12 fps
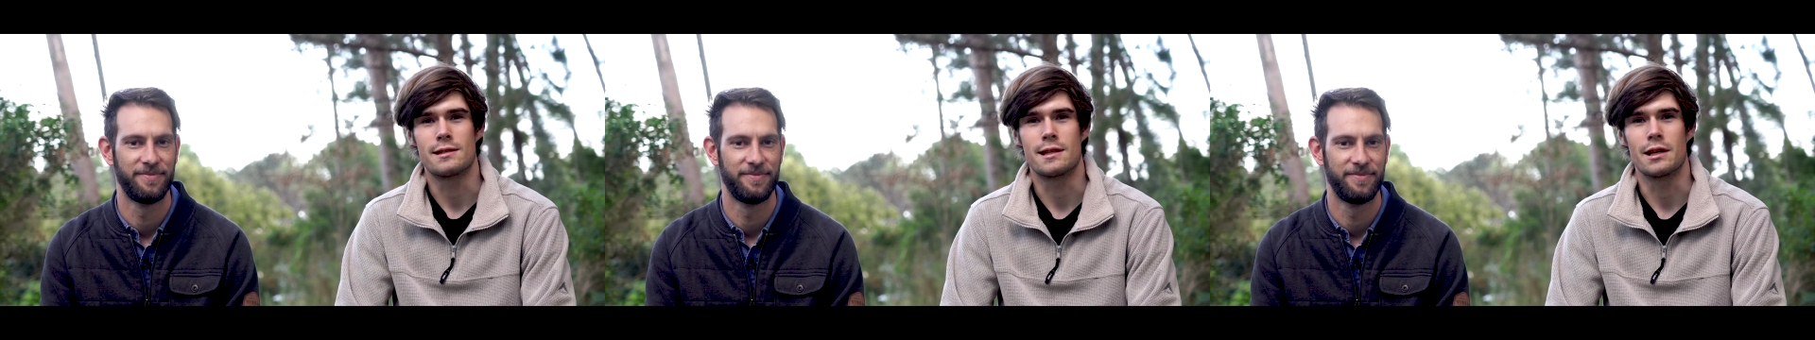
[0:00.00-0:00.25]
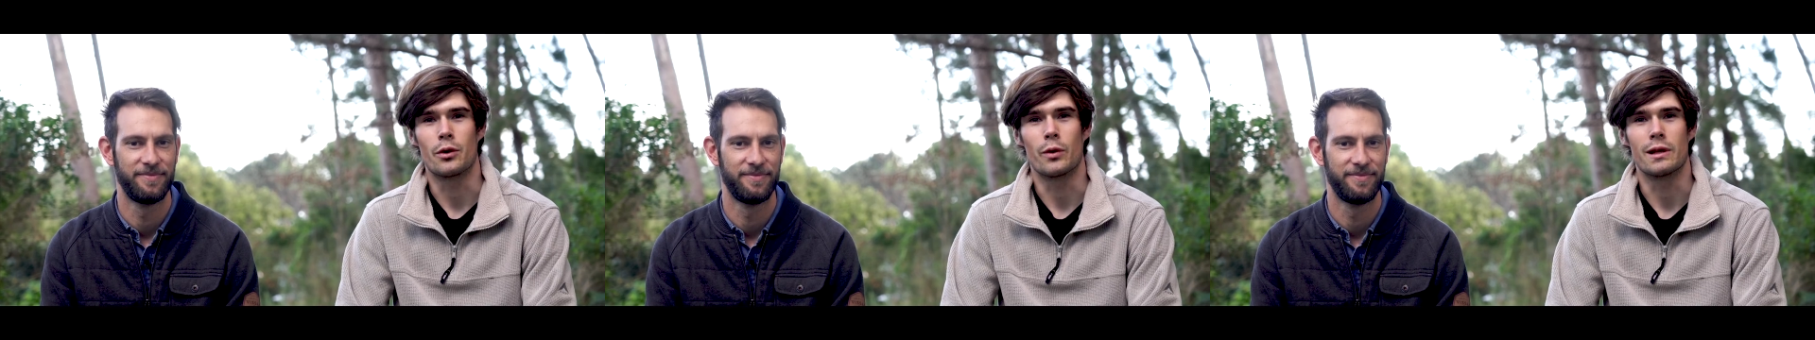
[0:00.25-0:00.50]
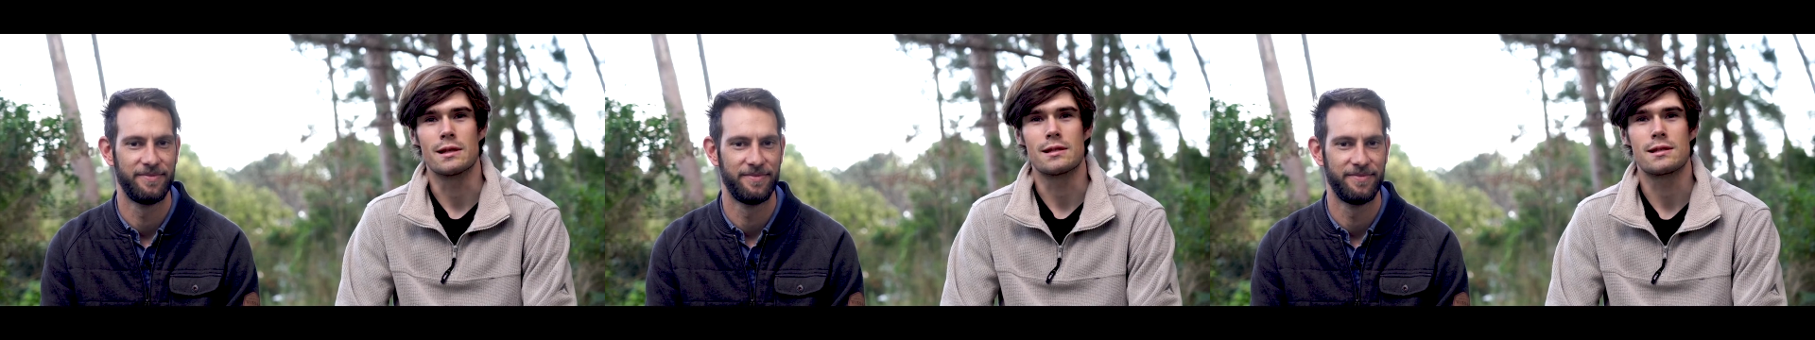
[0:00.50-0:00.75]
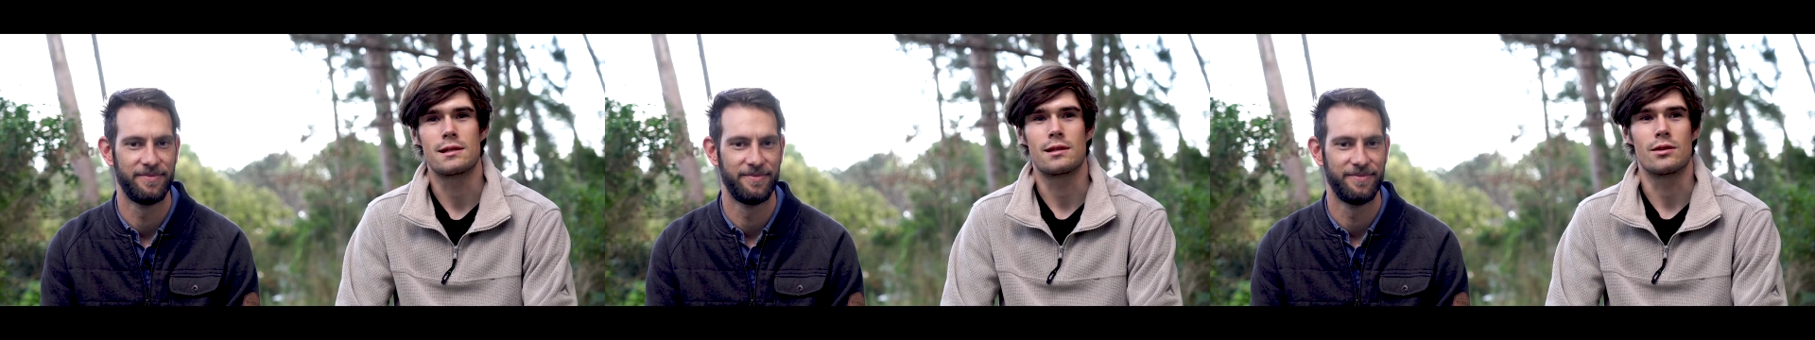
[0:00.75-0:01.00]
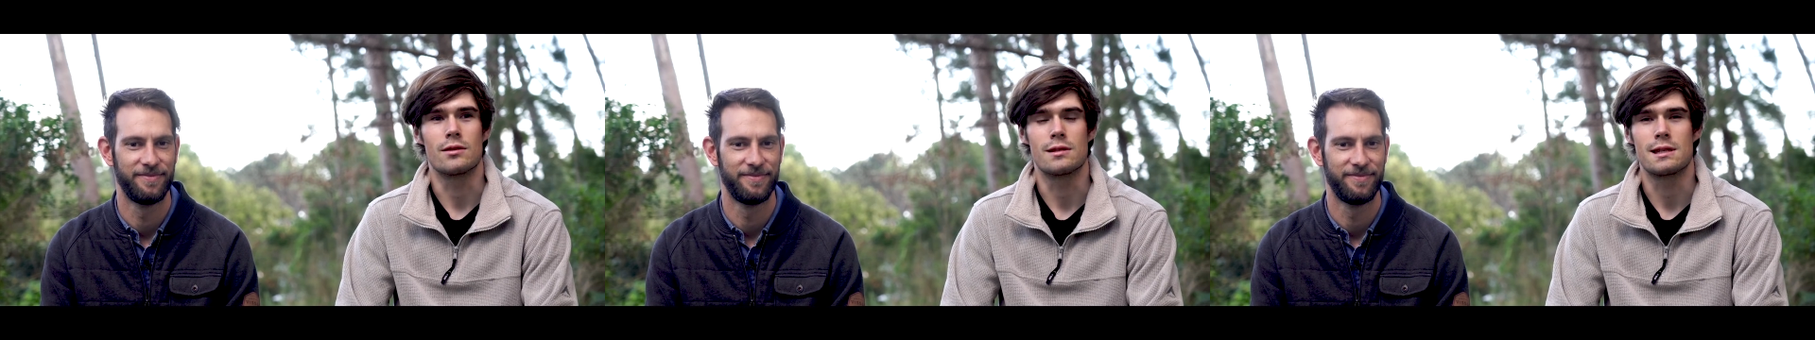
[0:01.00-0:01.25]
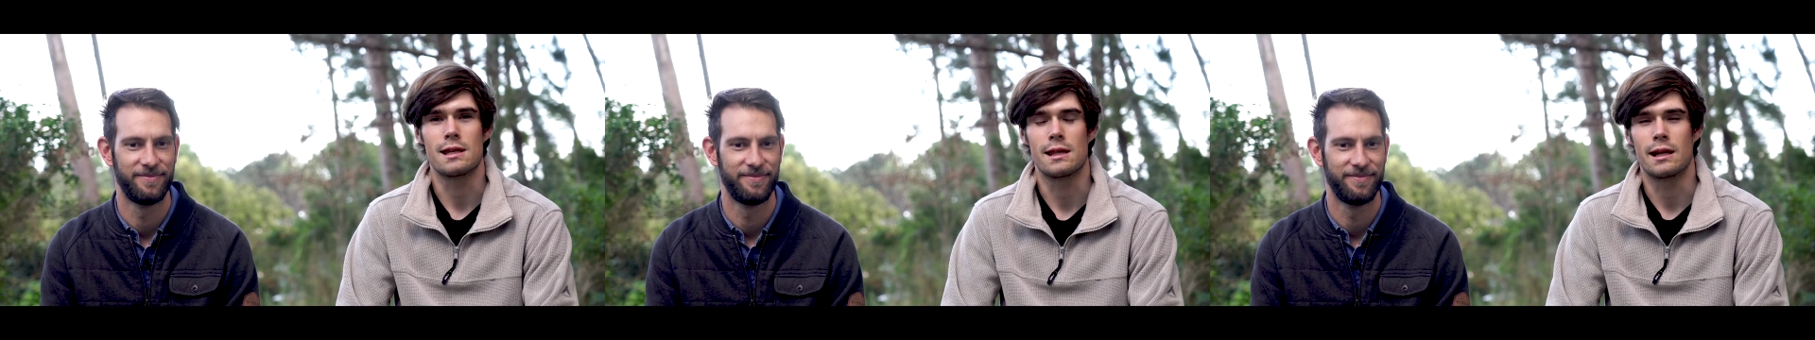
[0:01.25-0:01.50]
Speaker 1: sequence to
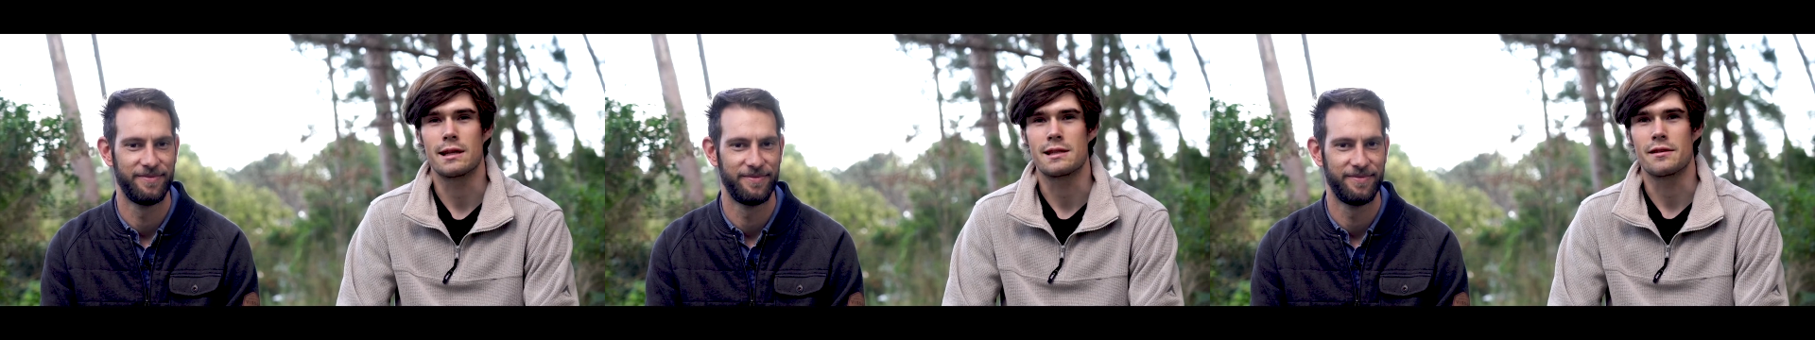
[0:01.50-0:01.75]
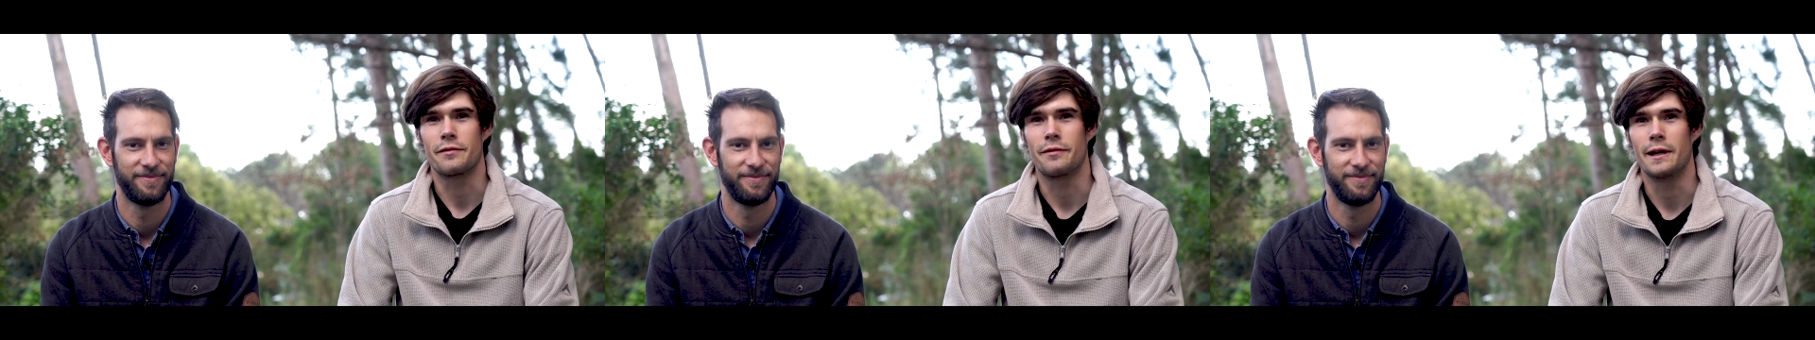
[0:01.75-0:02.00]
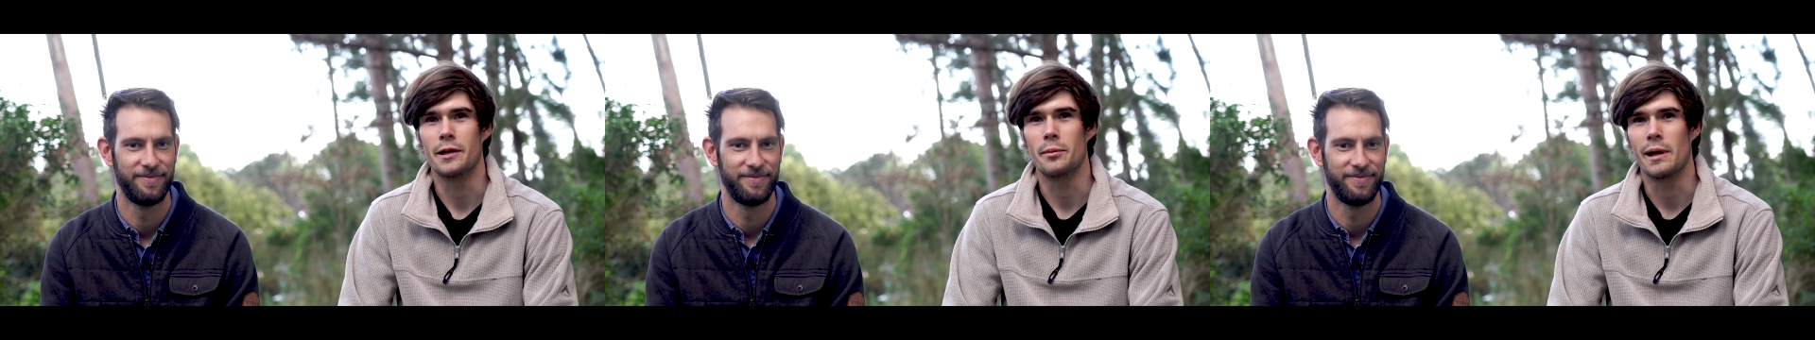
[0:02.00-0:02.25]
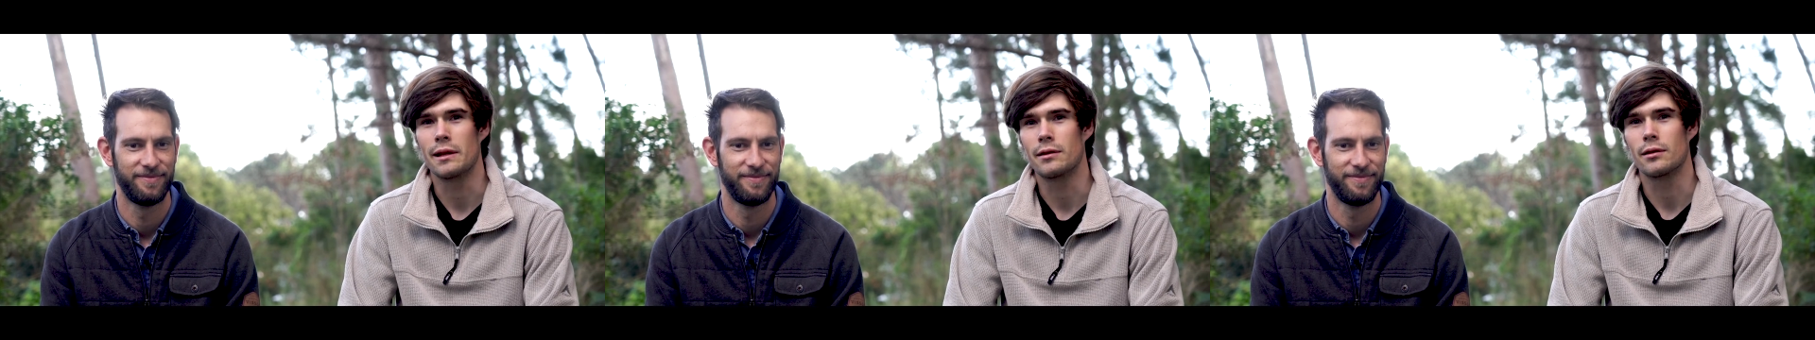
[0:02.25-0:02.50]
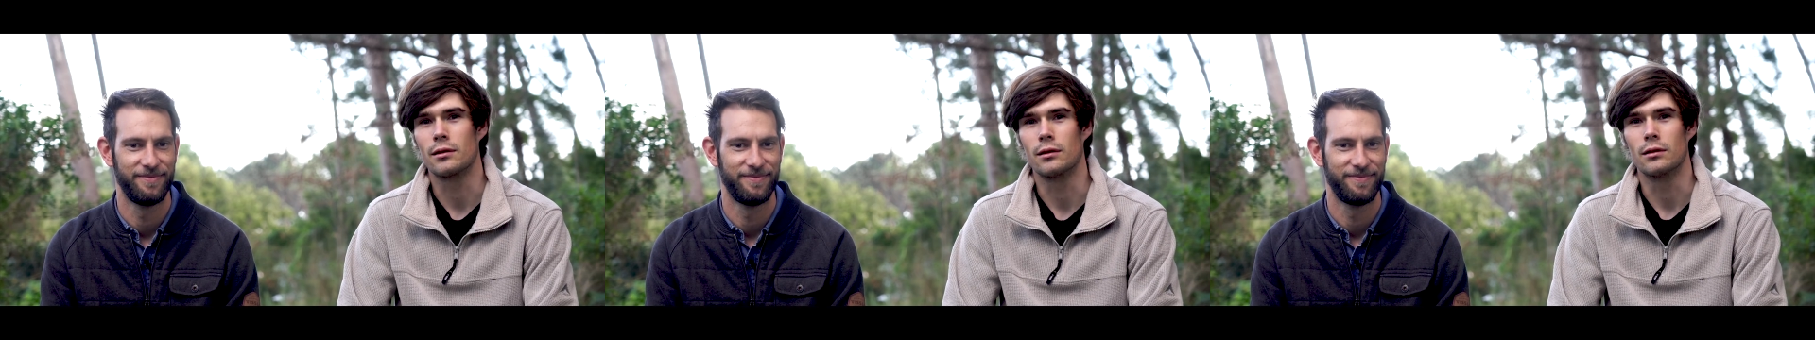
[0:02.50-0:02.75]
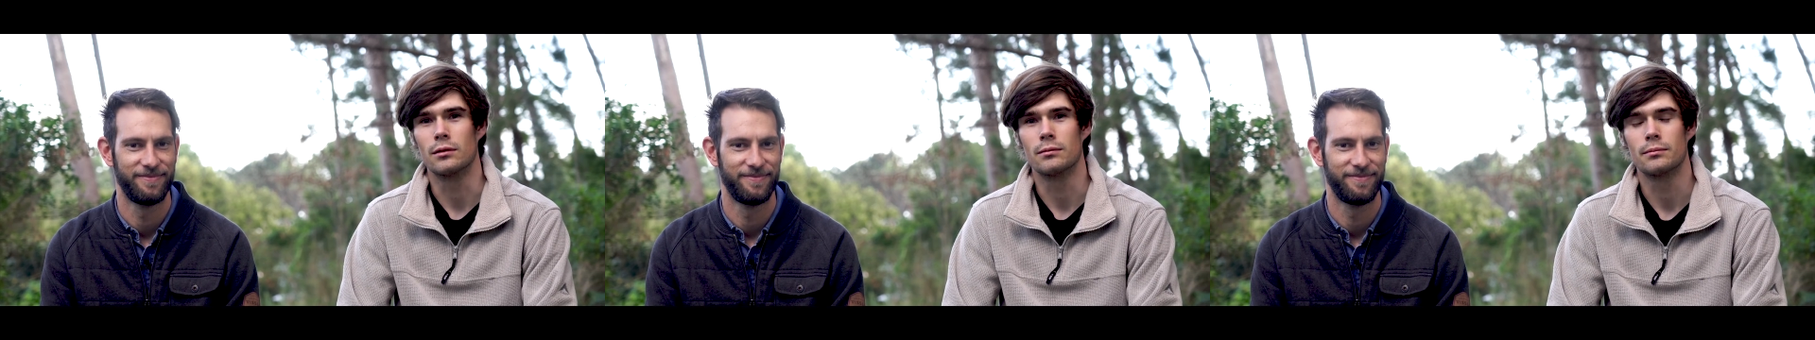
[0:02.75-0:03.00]
see that it's a
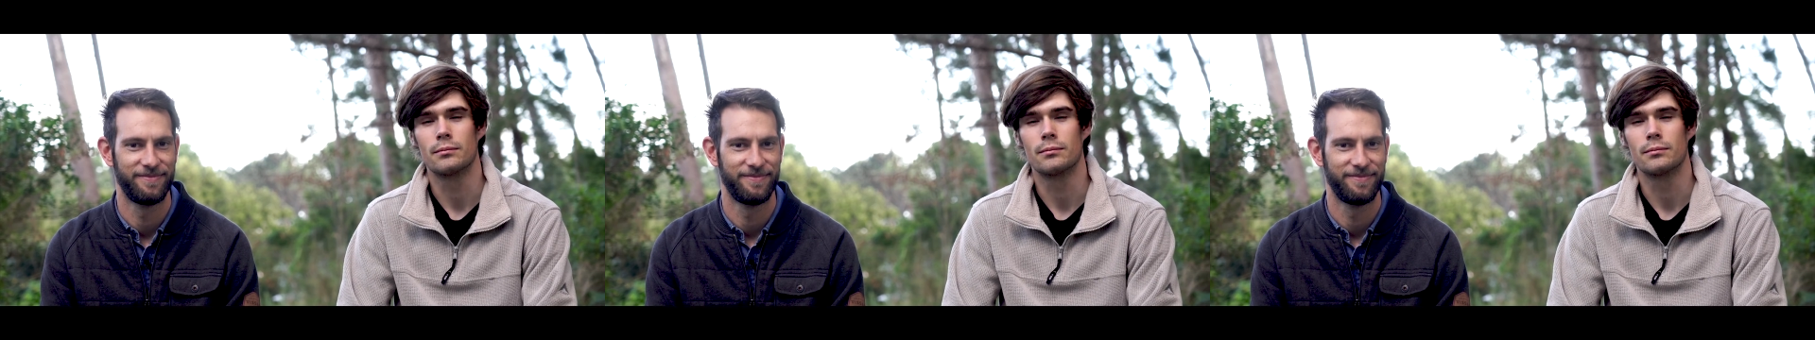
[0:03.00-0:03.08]
fundamental